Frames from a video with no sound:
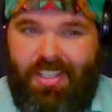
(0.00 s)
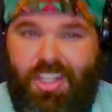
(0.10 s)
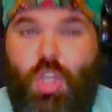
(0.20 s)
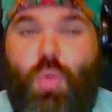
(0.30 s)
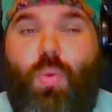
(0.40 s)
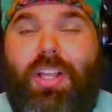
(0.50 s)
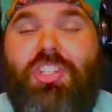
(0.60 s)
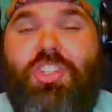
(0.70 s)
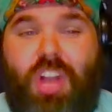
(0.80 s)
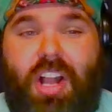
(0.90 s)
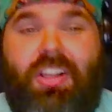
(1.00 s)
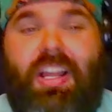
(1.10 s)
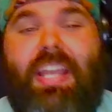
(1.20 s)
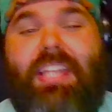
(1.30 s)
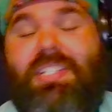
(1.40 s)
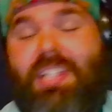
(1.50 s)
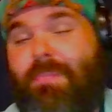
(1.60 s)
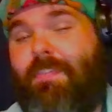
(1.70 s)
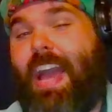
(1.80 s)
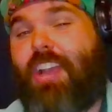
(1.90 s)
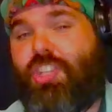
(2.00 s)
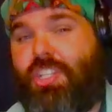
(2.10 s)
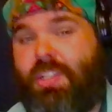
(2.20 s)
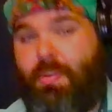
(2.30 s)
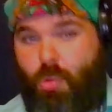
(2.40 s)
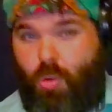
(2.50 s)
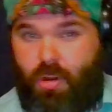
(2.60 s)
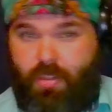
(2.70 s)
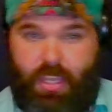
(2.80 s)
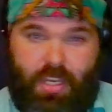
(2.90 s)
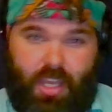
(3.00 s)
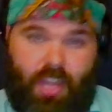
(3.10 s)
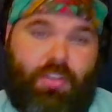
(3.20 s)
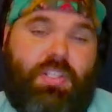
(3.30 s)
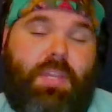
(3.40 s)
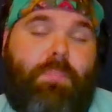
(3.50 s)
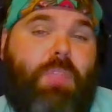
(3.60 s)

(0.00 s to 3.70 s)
You will struggle against some factions more than others.